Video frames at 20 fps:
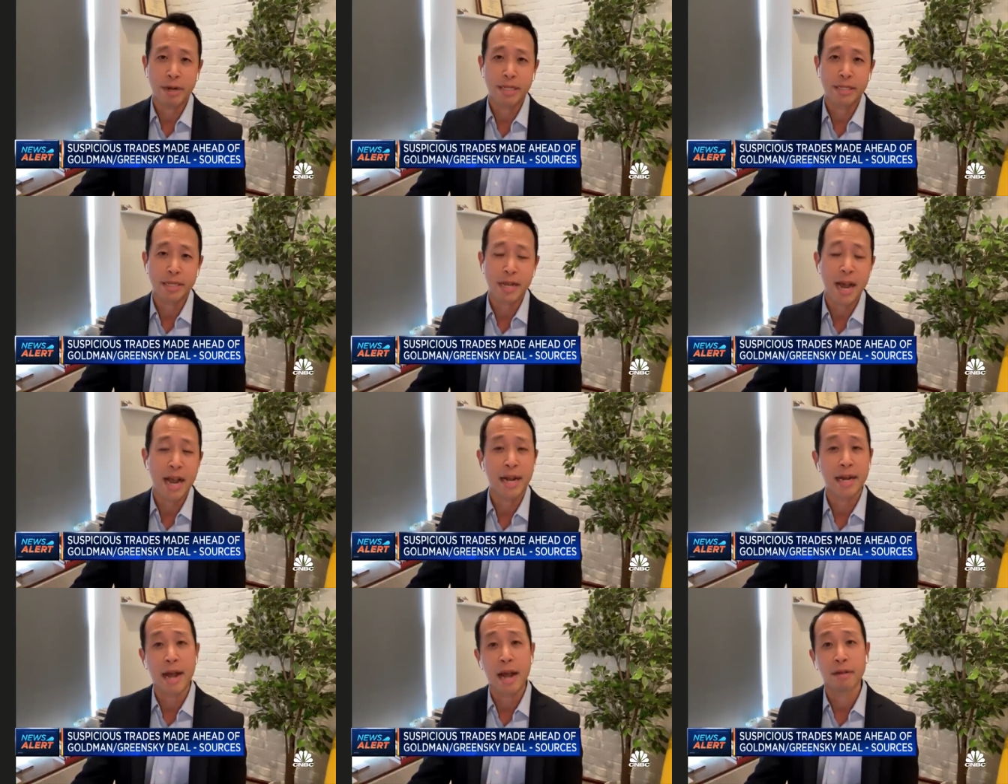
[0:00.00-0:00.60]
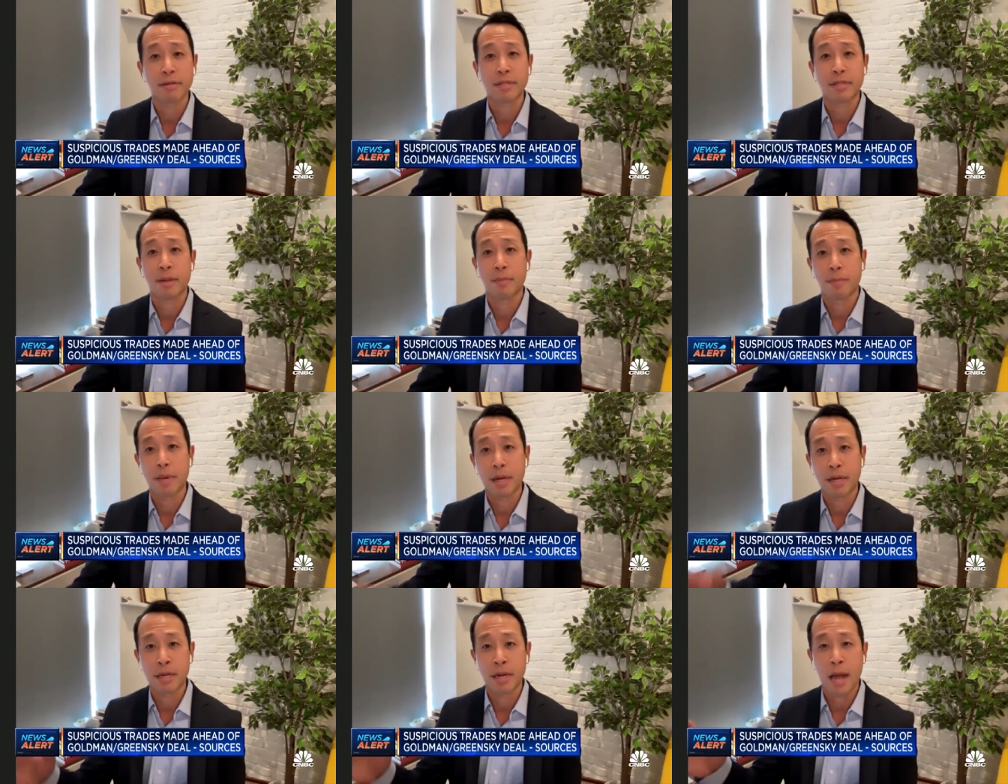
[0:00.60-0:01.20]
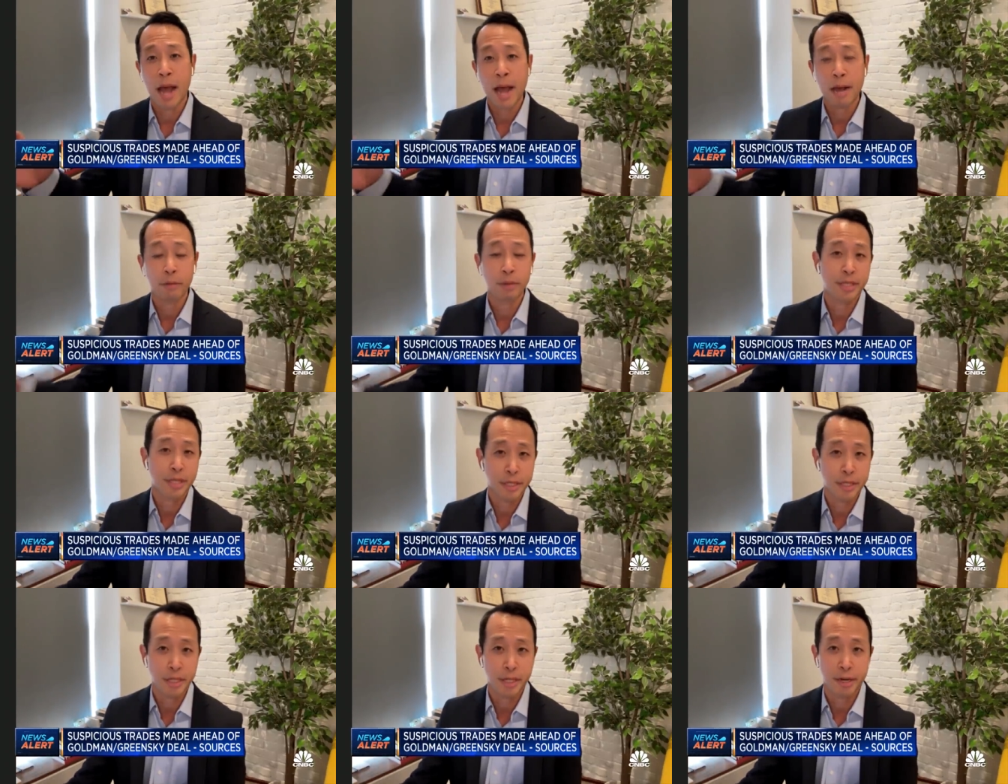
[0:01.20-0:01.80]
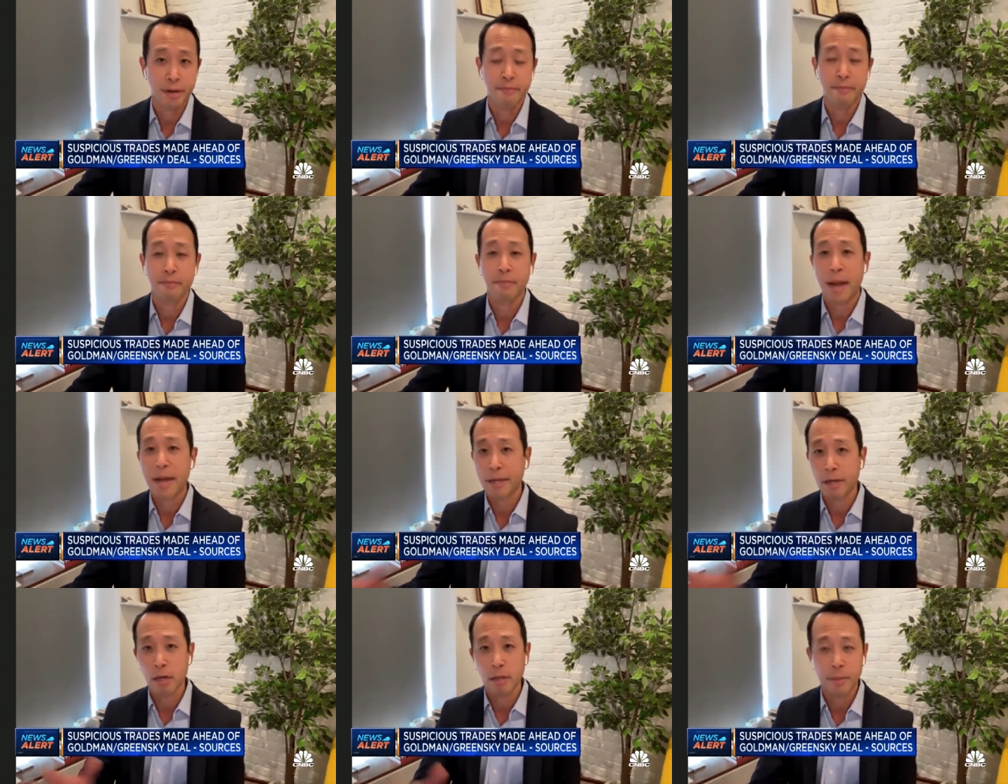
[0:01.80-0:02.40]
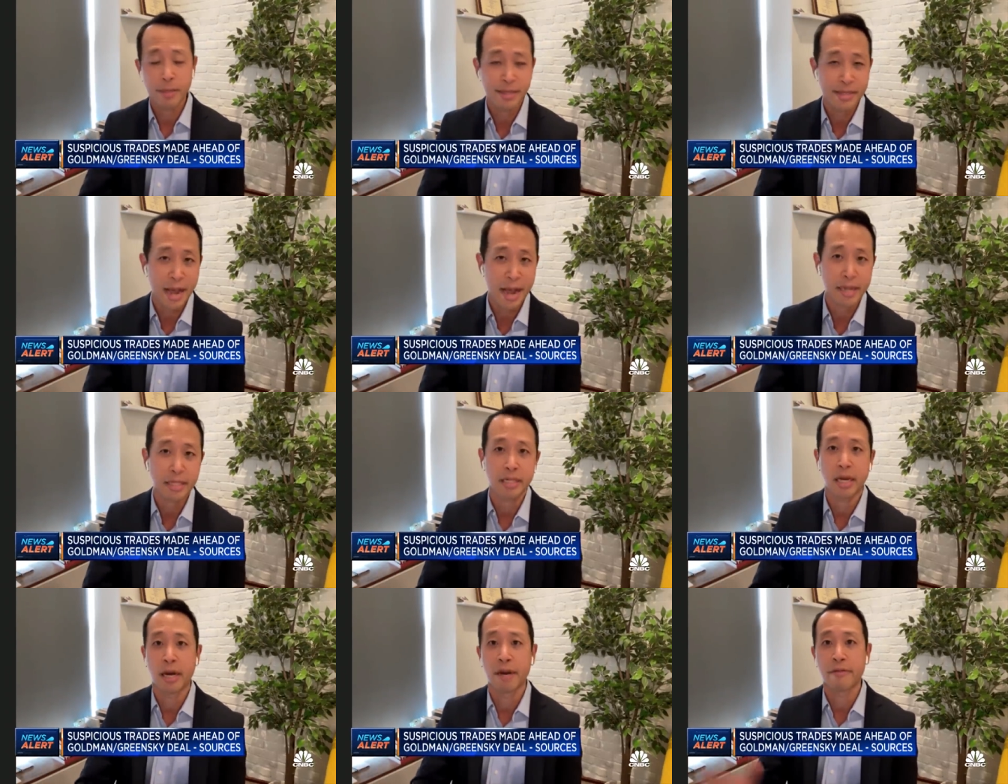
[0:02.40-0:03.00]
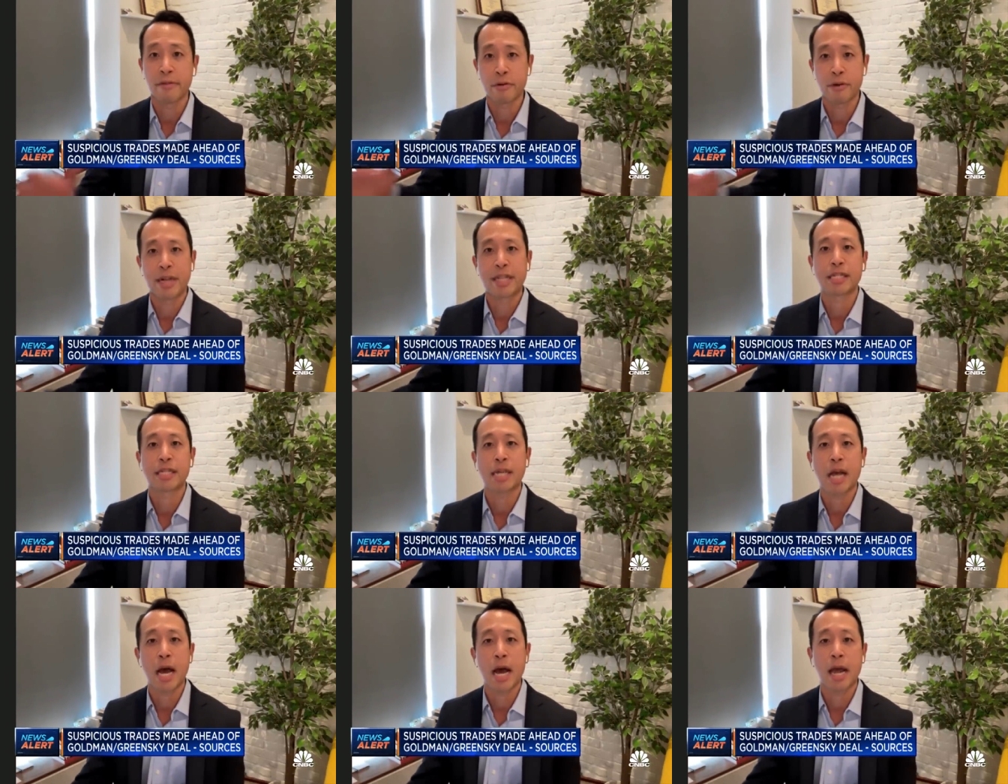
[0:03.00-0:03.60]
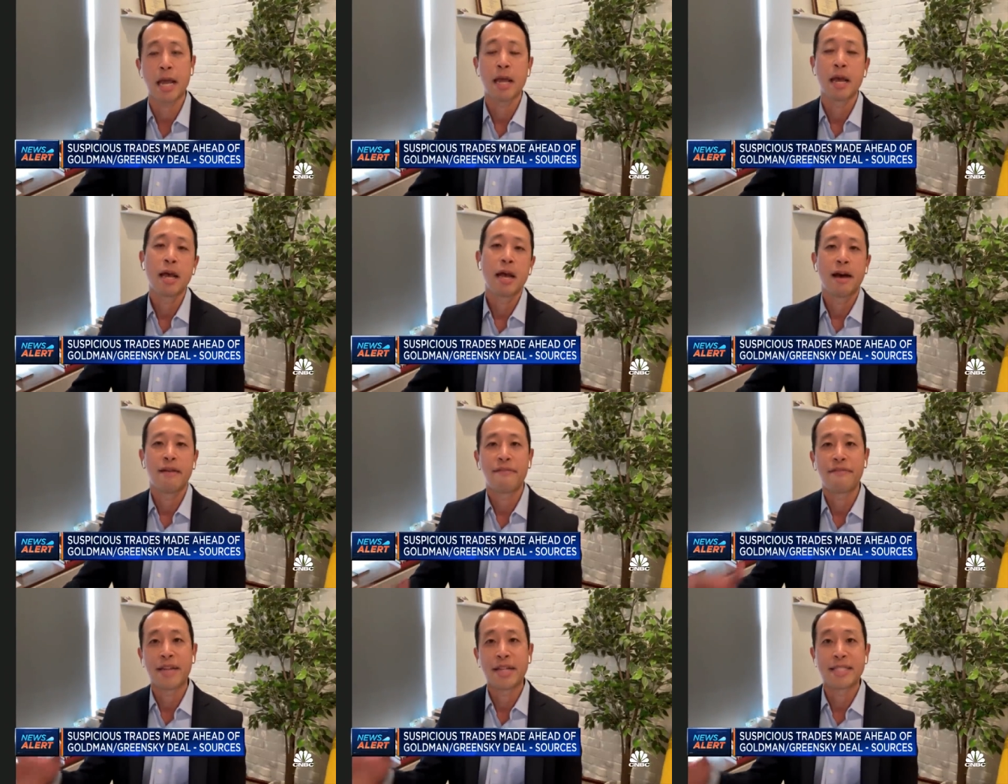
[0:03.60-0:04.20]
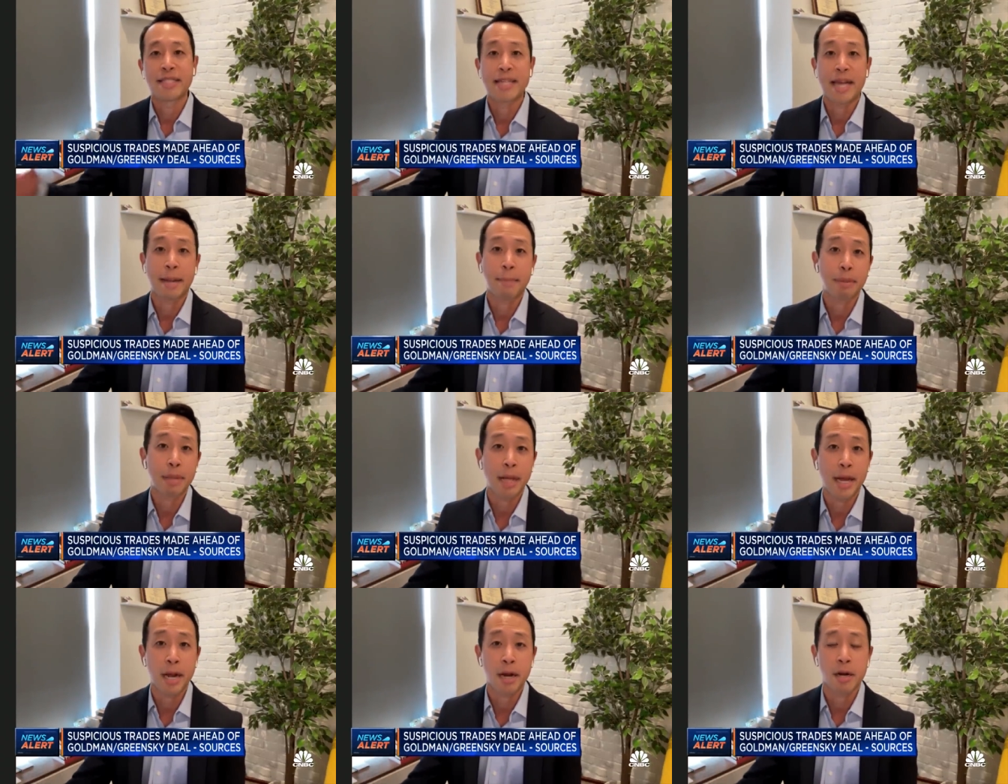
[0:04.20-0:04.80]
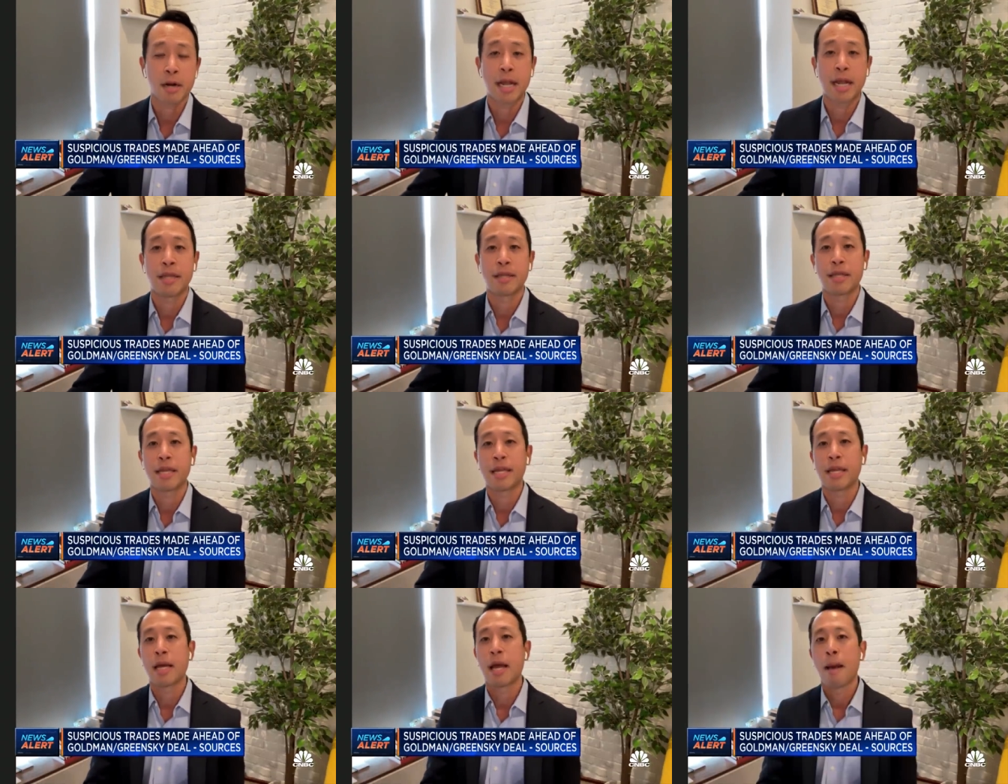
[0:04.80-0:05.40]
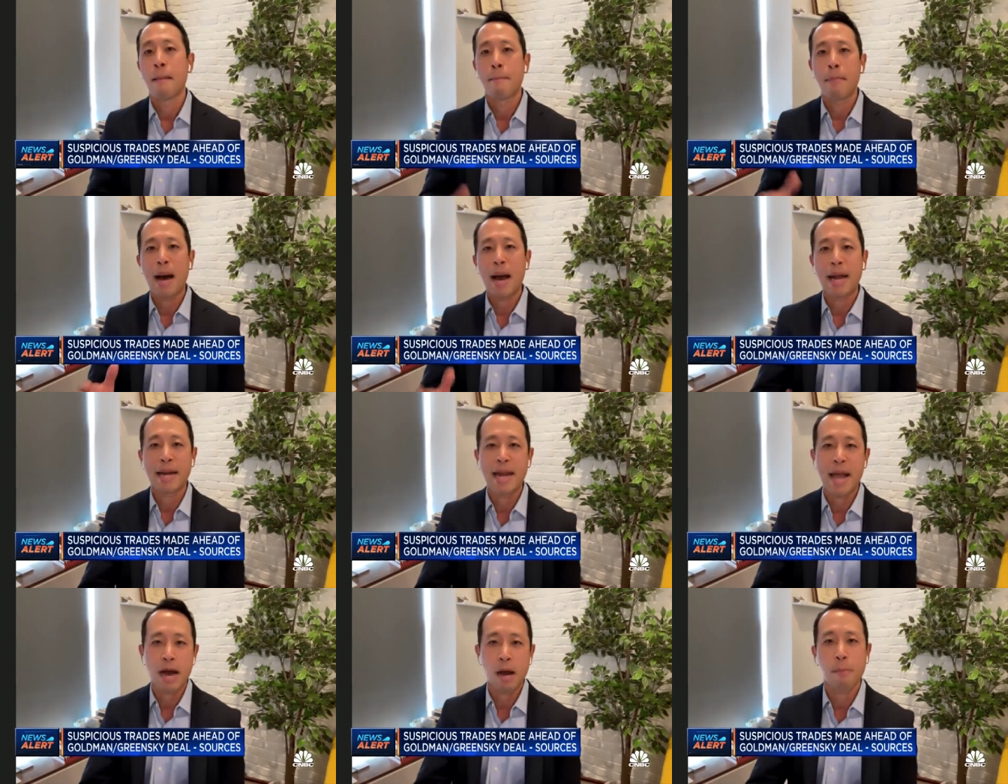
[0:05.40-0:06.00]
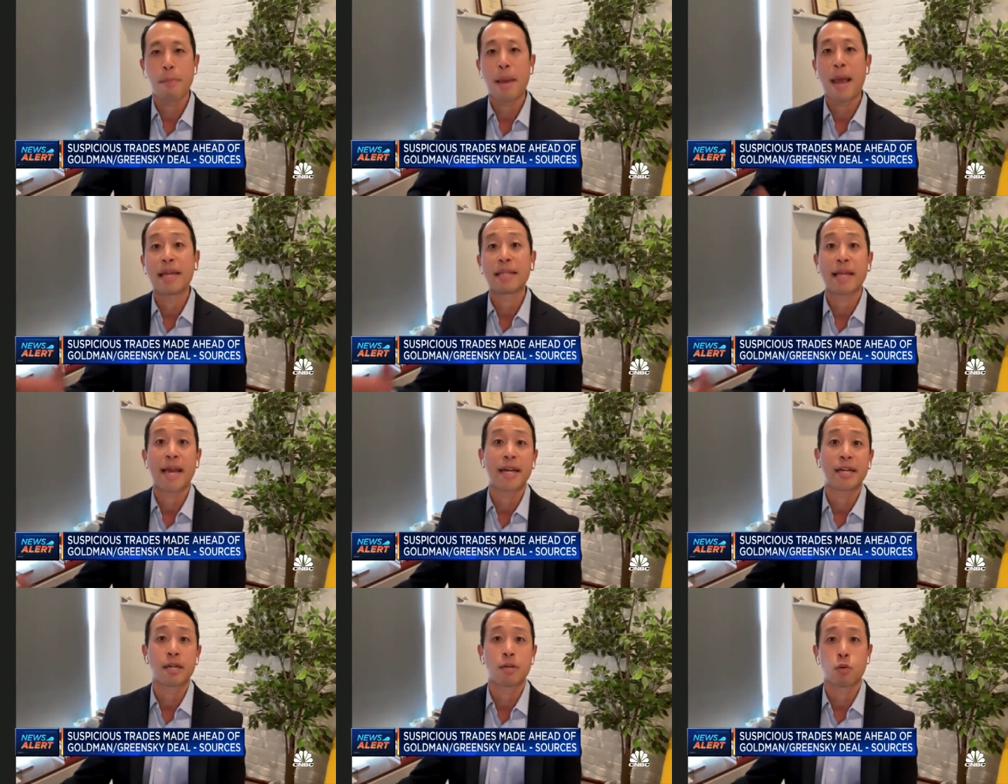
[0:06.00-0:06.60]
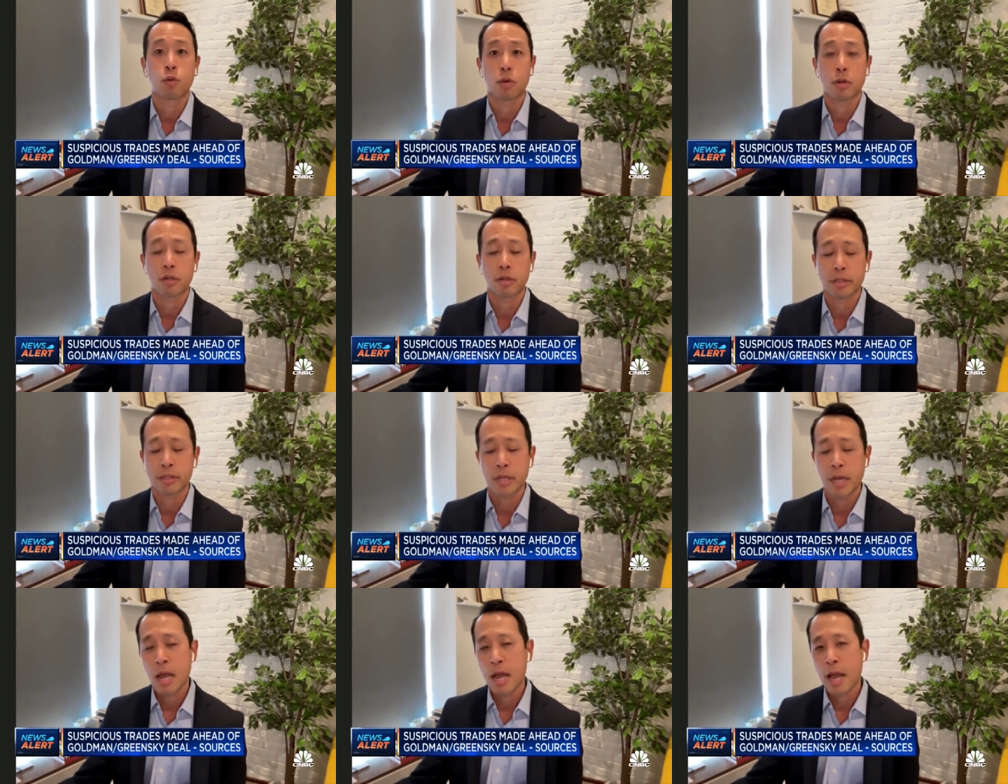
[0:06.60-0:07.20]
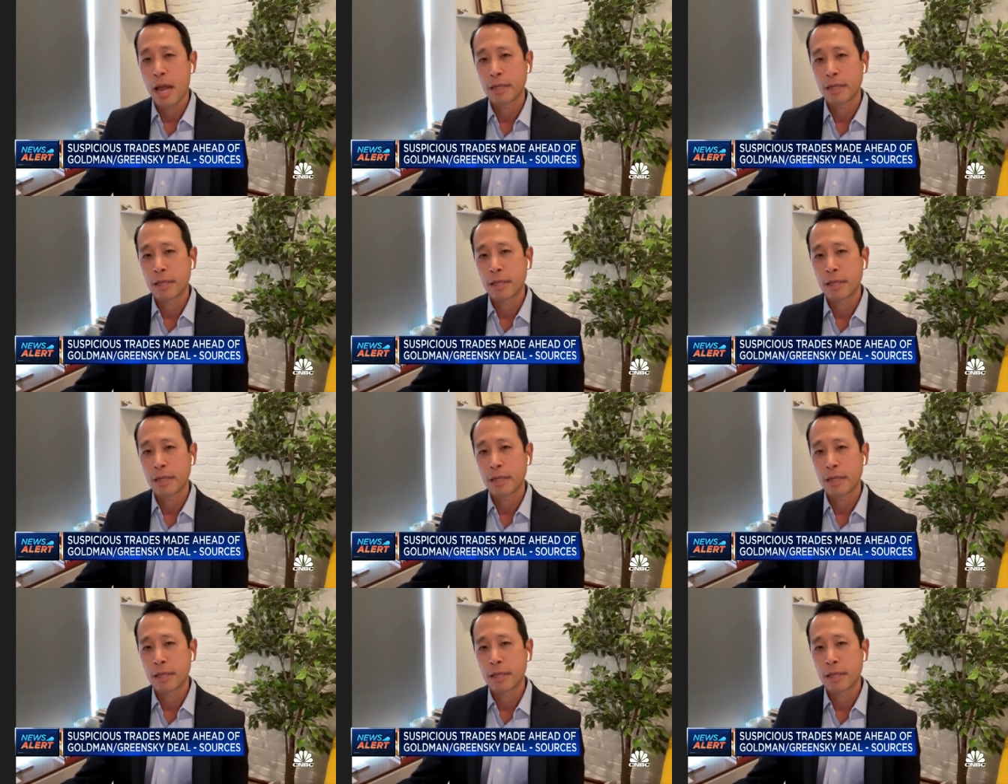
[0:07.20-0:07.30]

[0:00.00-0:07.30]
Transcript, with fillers: GreenSky announced an acquisition by Goldman Sachs of GreenSky, a fintech player in the buy now, pay later world.